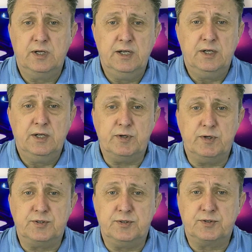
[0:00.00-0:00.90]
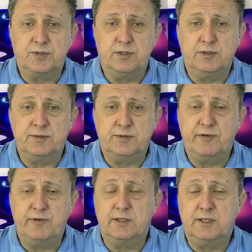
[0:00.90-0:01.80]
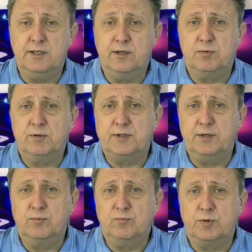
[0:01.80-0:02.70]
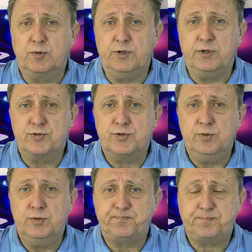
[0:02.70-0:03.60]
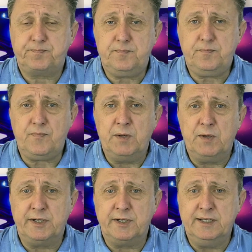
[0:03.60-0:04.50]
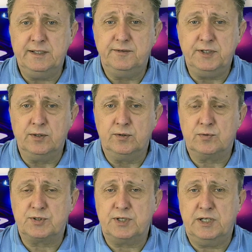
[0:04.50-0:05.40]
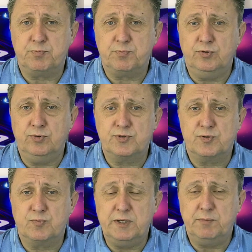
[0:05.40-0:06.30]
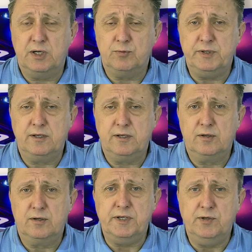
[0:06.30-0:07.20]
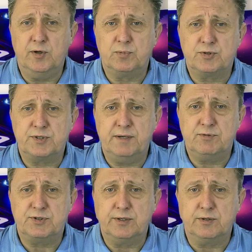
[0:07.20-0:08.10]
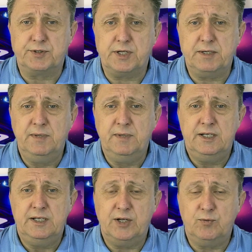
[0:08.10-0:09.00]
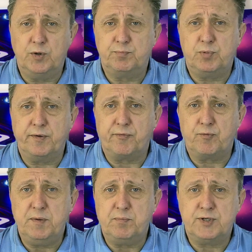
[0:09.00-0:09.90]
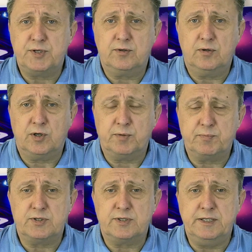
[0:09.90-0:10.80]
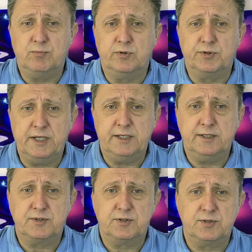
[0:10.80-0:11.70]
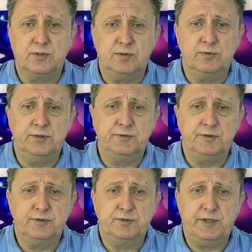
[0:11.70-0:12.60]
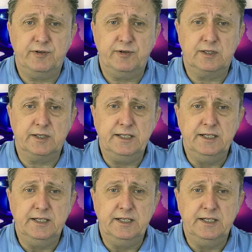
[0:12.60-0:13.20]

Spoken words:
which is definitely lower than what we're used to. But again, Yield Notes has produced week by week green numbers every single time, and 1.3% obviously will take it. So definitely